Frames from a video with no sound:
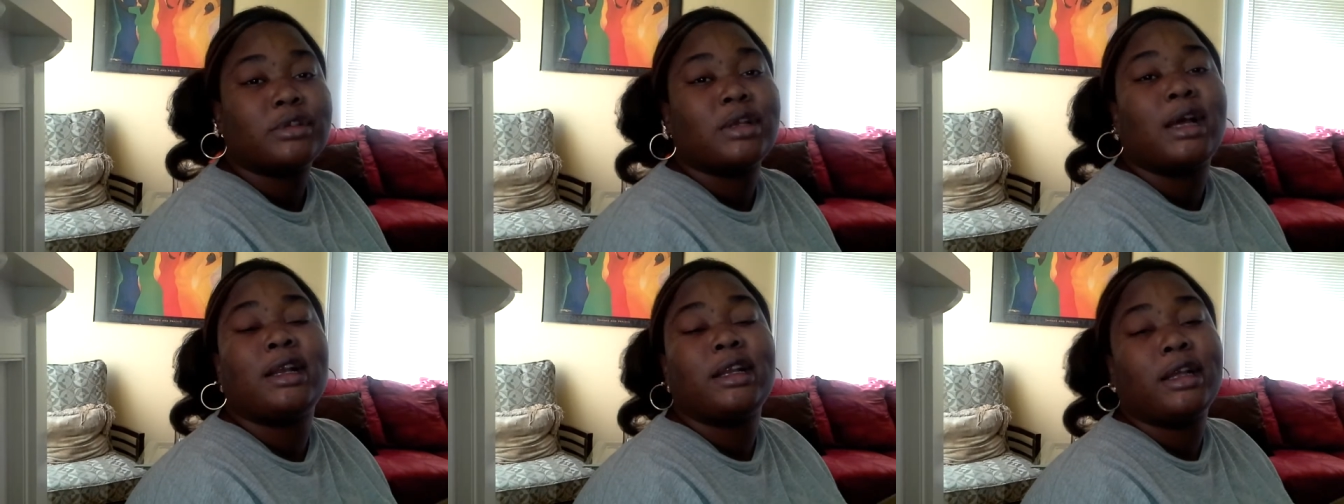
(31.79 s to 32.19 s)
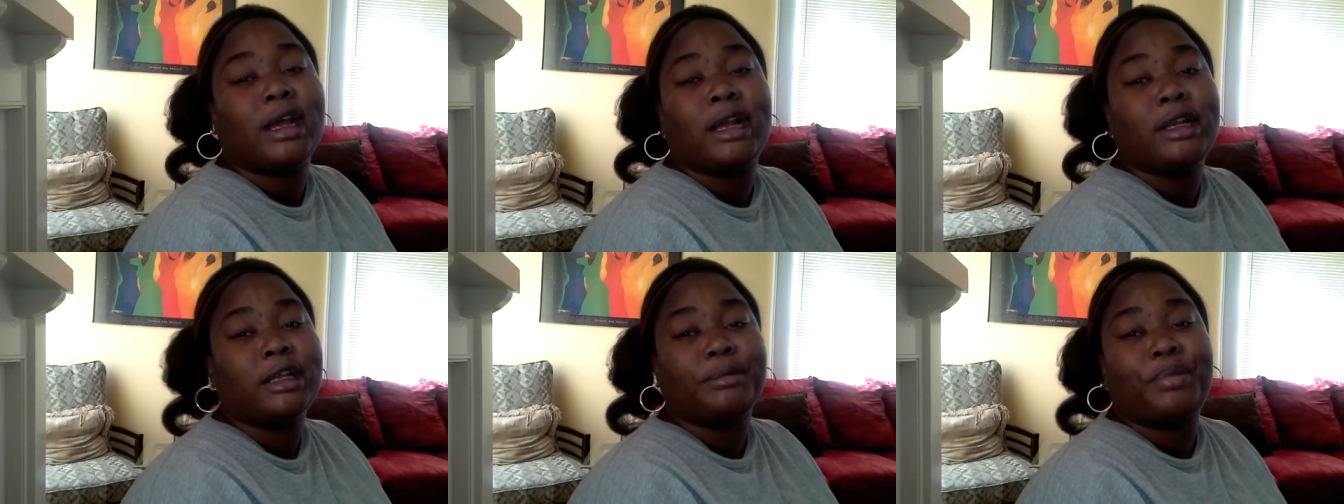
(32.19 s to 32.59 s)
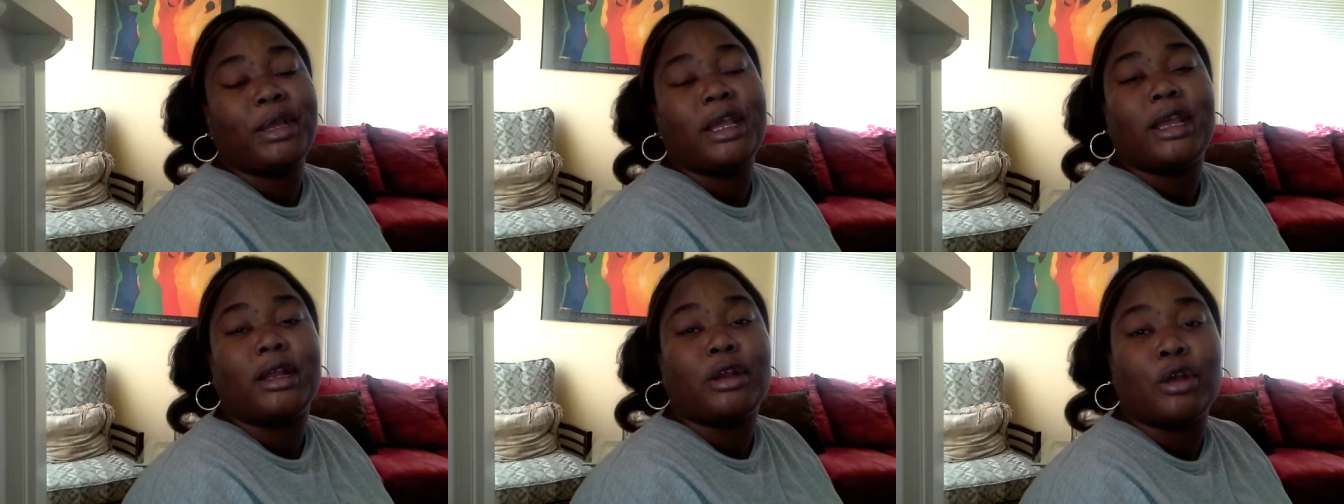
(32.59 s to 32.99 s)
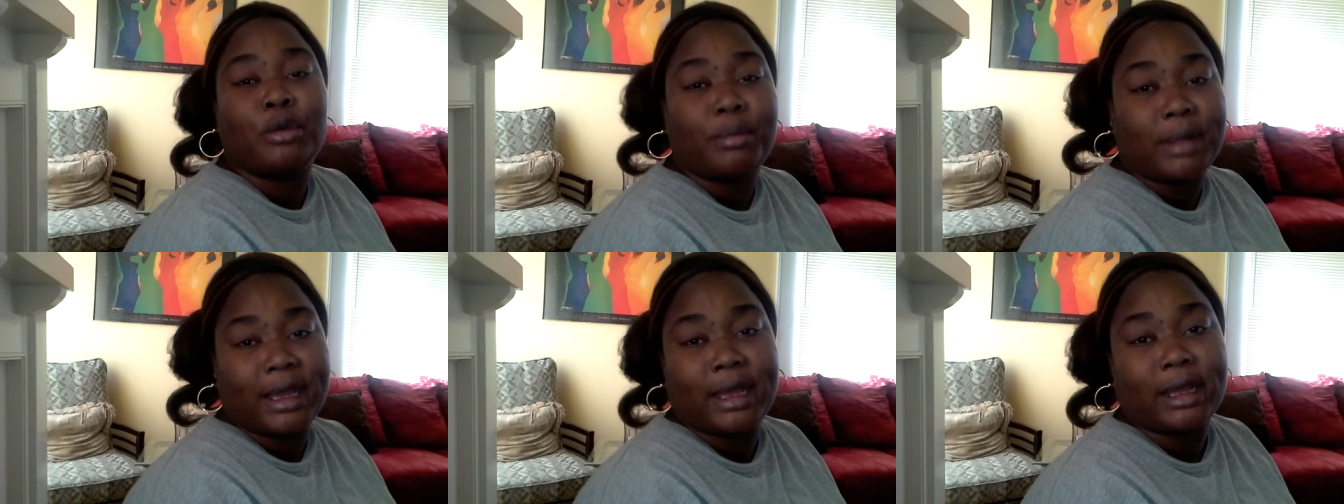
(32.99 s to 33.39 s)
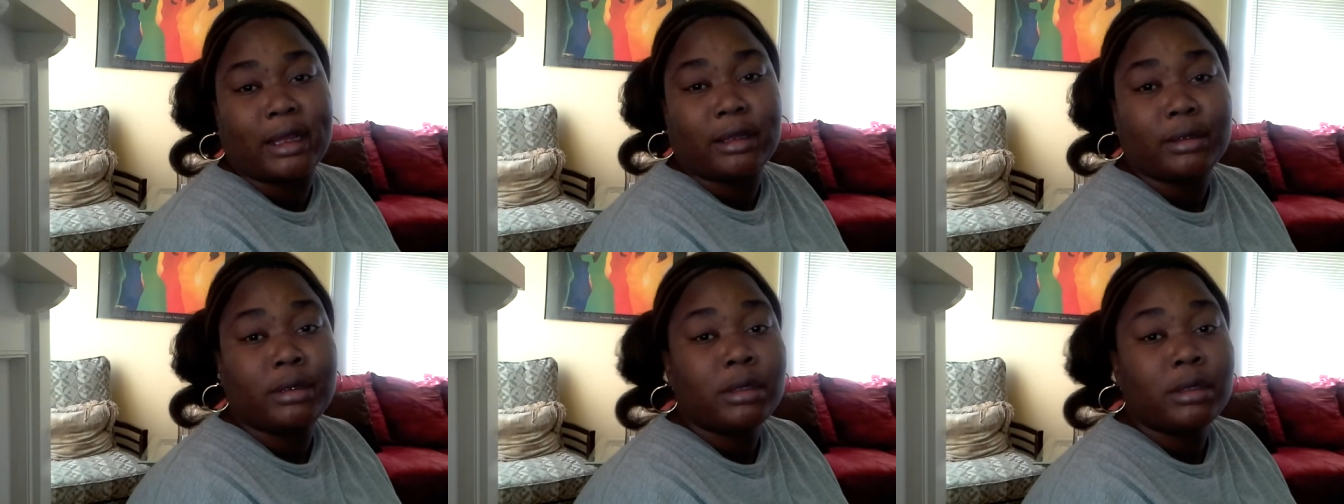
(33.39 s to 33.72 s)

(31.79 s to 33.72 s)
So I, I didn't pay it no mind.